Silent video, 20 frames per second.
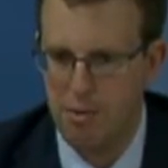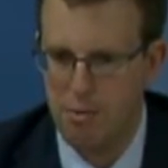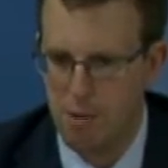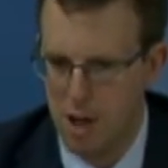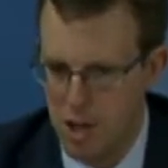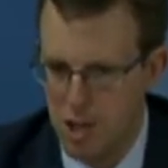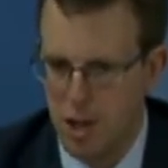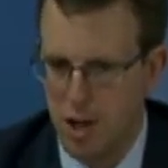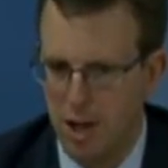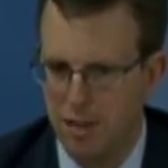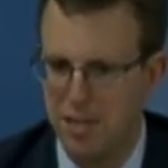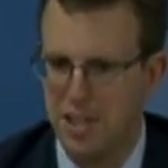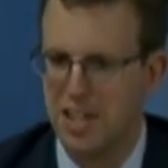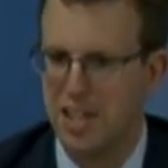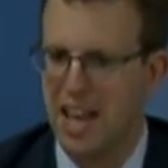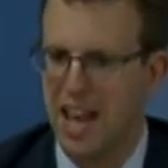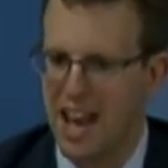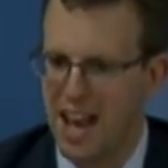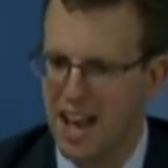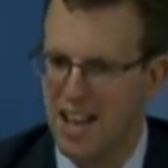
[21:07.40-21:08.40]
Russia obviously
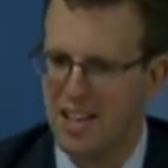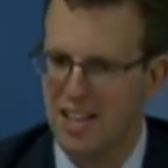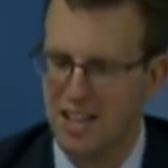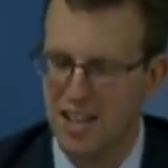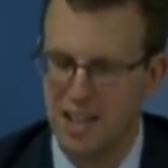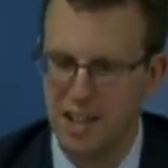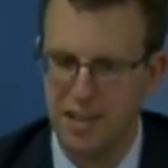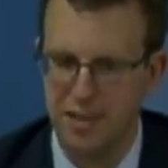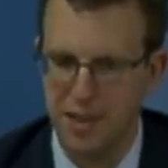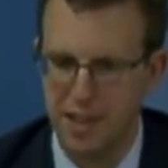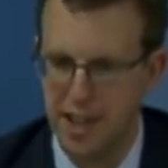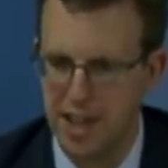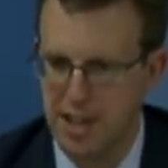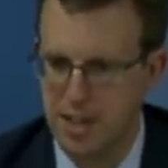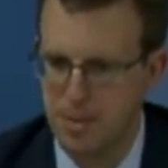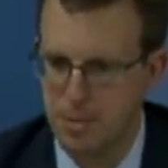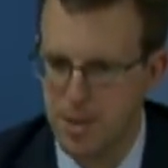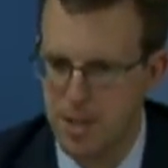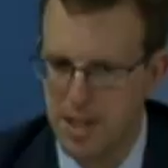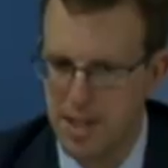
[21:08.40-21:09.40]
has significant
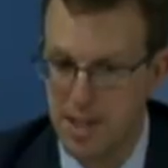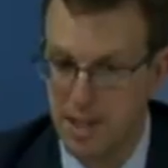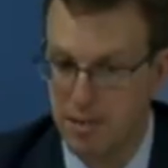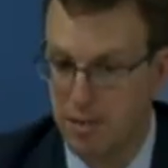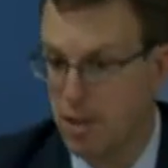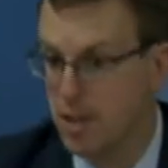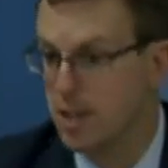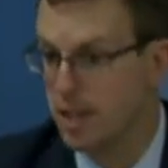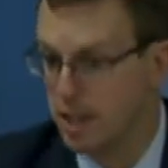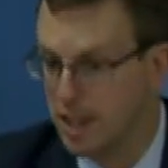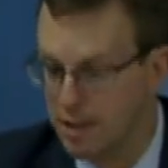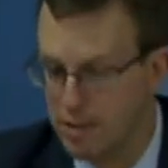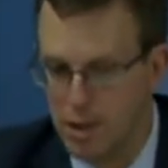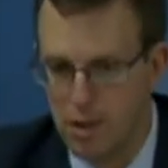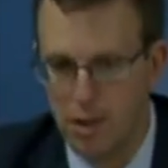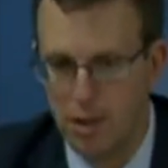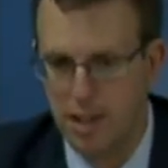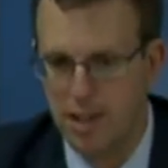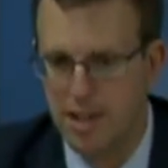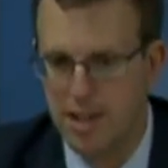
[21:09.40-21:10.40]
expertise, and for it to leave the
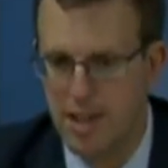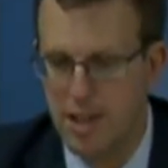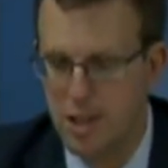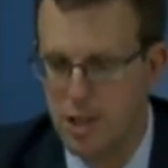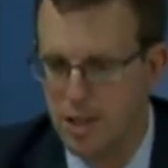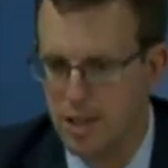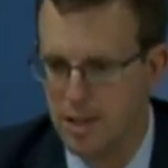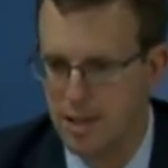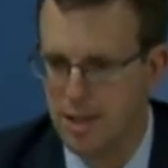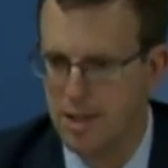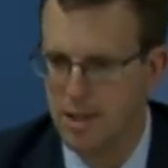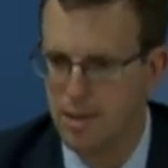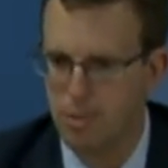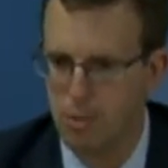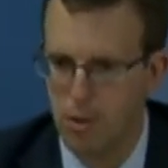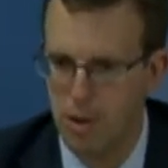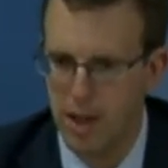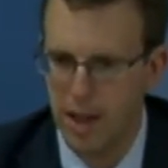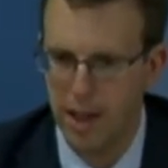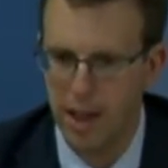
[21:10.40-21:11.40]
organization is
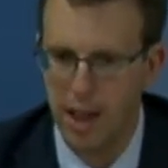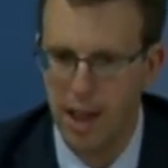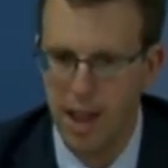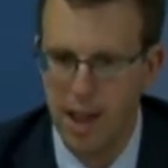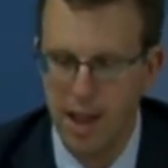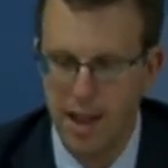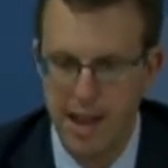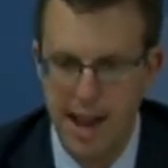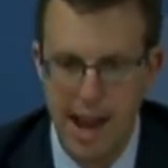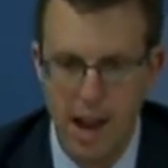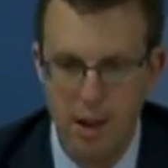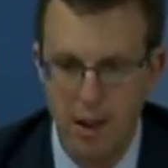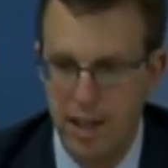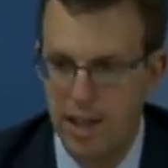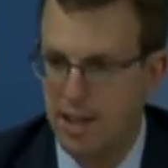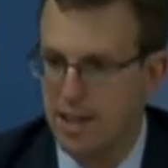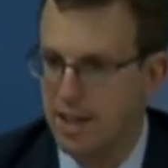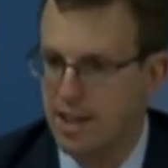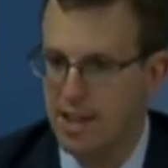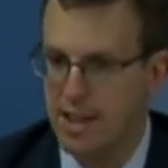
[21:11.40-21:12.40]
disappointing. Now,
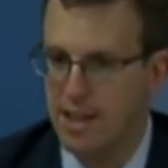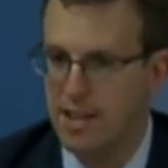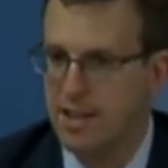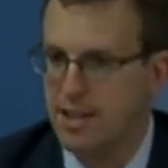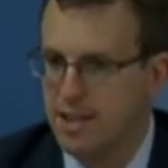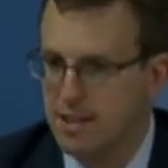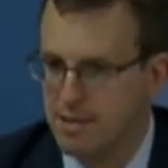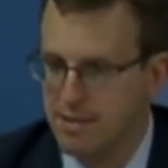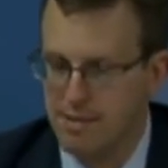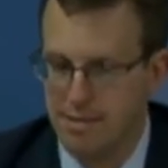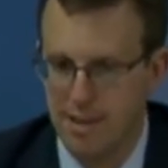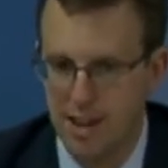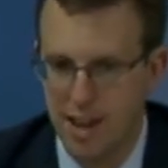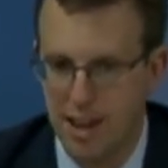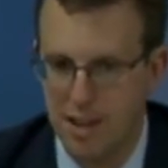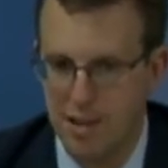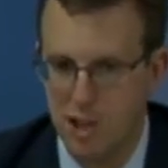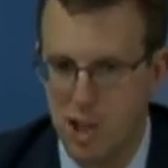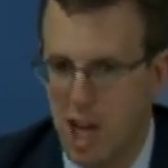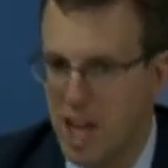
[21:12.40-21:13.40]
it, it isn't uh,
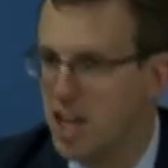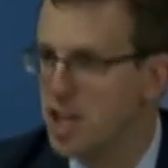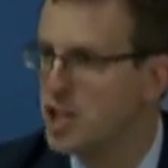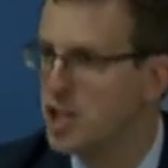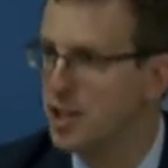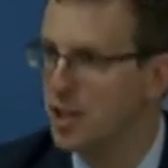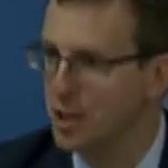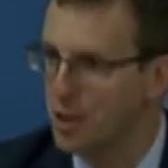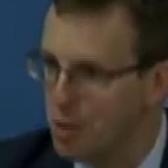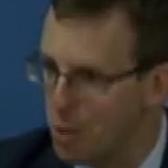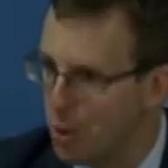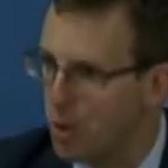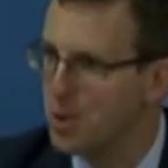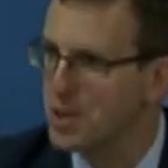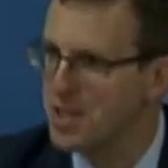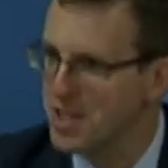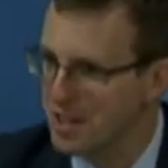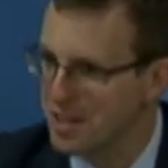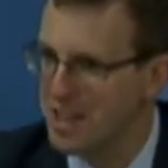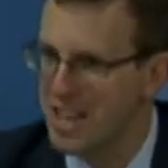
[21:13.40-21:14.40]
changing the
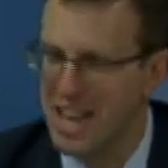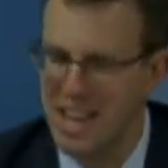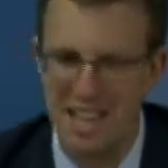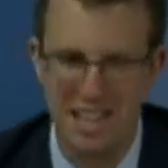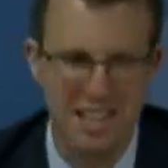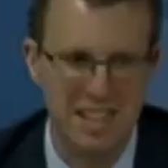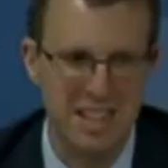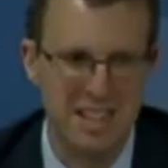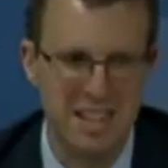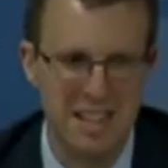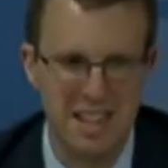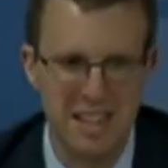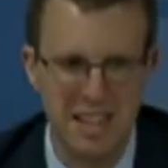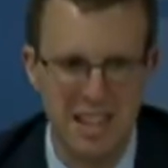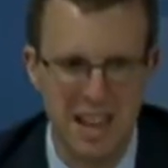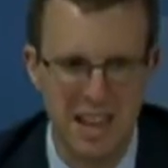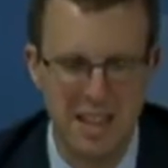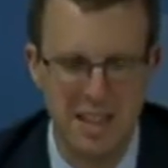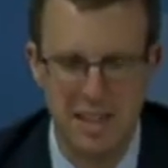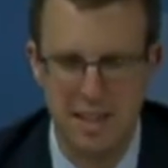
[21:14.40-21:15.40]
course of the ISTC. The
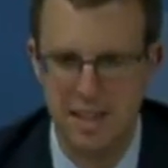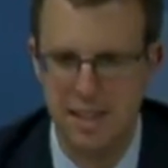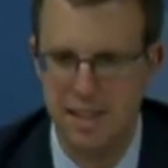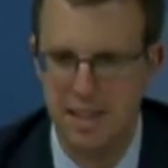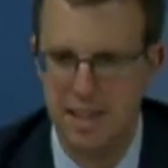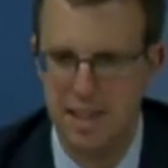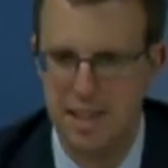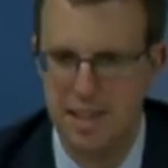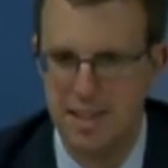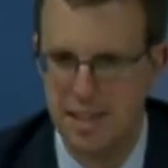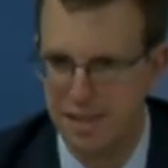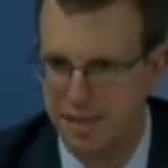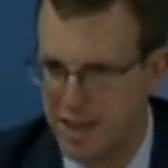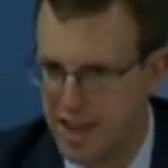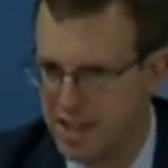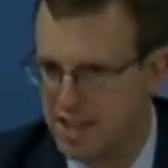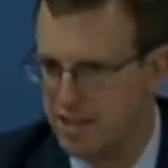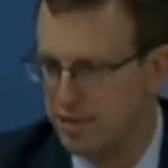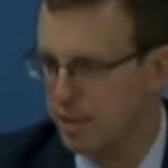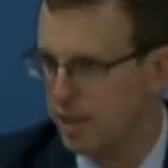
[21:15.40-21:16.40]
ISTC is
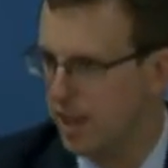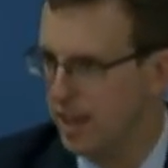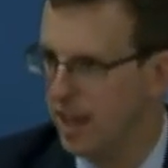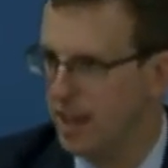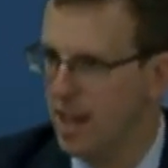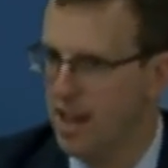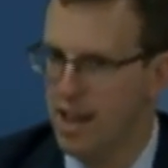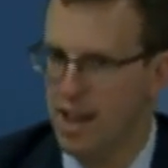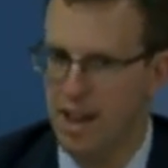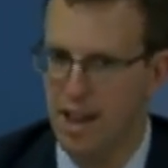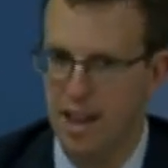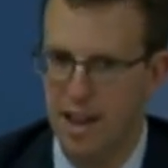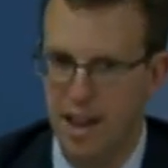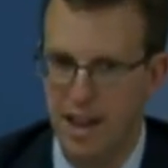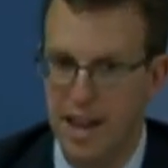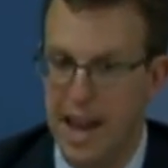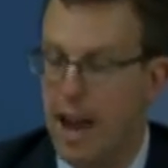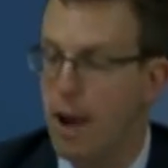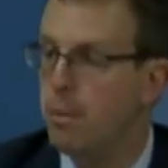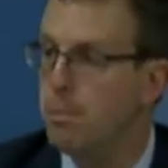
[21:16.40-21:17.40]
effectively
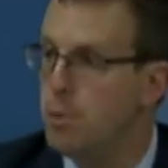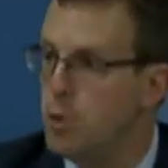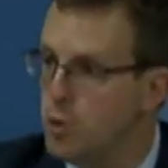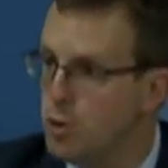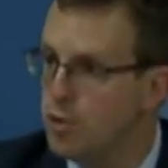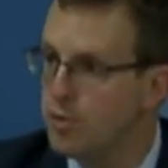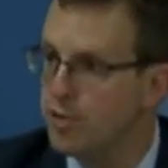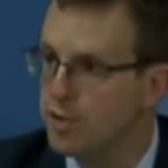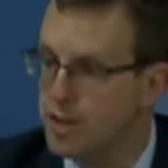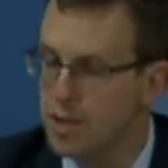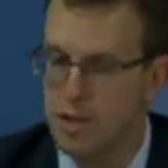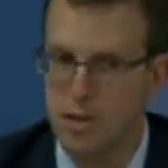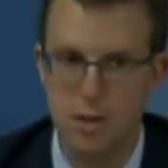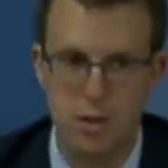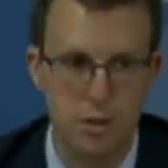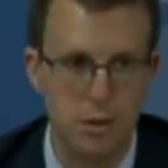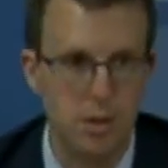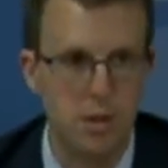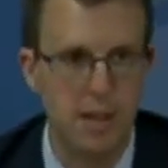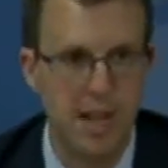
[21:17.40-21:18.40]
now moved
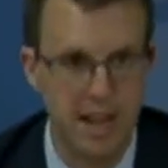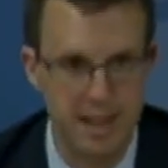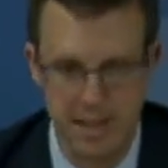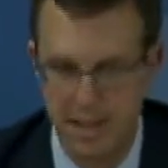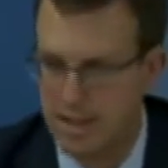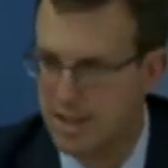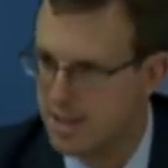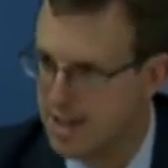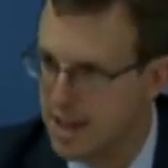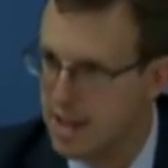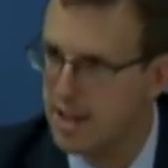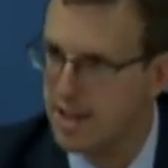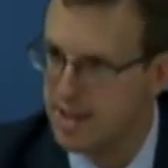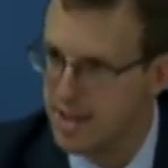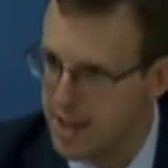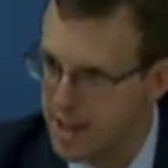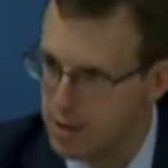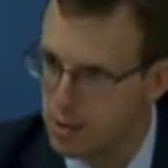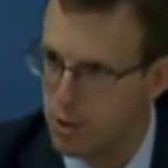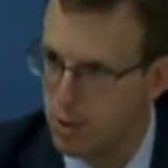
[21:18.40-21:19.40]
to Kazakhstan. Its
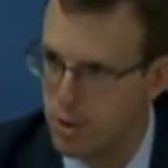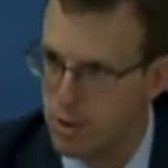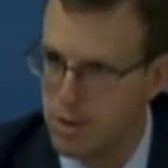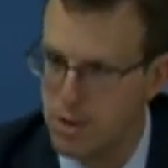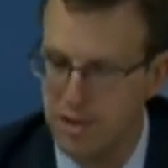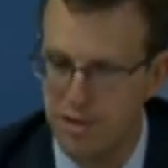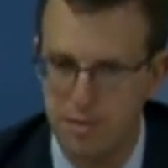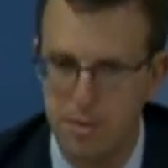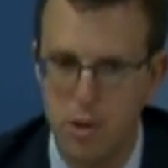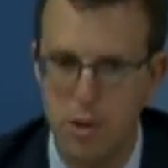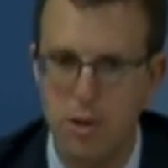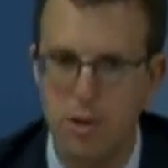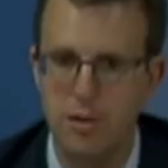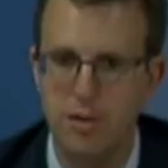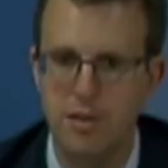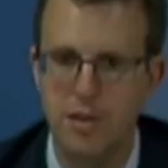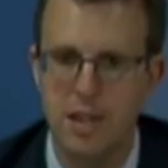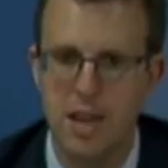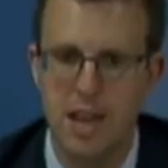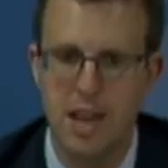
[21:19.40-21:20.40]
headquarters have
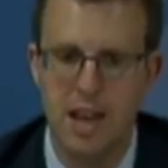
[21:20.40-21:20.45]
moved.